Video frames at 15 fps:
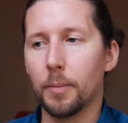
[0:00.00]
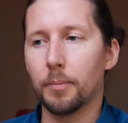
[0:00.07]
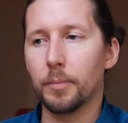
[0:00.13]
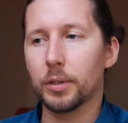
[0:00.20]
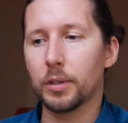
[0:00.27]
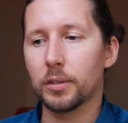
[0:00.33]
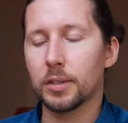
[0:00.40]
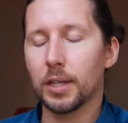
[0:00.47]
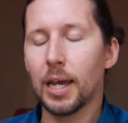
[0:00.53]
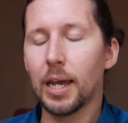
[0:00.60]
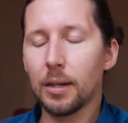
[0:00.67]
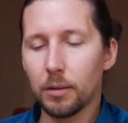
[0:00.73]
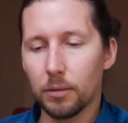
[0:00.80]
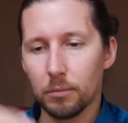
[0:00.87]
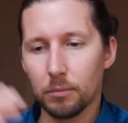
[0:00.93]
because
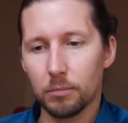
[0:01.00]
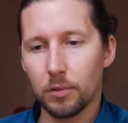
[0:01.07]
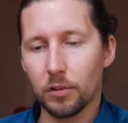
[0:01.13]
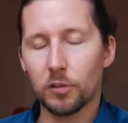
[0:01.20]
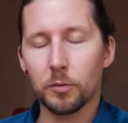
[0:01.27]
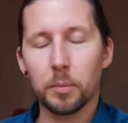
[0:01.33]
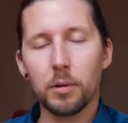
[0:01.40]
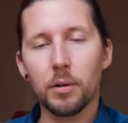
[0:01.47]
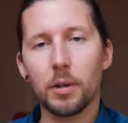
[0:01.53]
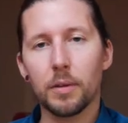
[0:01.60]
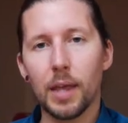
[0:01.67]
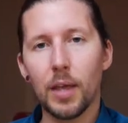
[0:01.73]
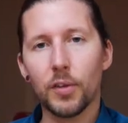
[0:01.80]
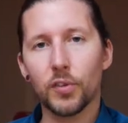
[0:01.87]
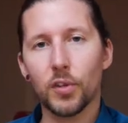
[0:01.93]
again, spirit,
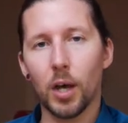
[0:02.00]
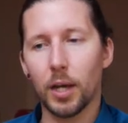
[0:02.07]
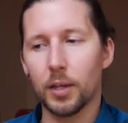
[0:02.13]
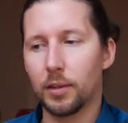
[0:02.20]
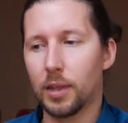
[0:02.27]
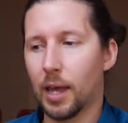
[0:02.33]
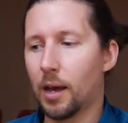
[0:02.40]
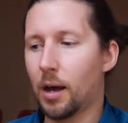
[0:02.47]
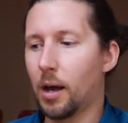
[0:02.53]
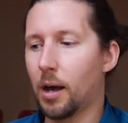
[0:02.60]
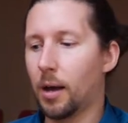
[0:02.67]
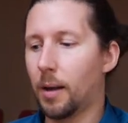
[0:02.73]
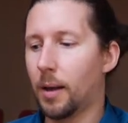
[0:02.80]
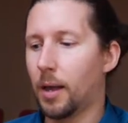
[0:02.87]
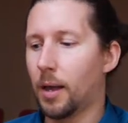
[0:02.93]
their side, they
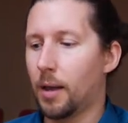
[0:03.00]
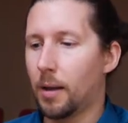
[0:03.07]
are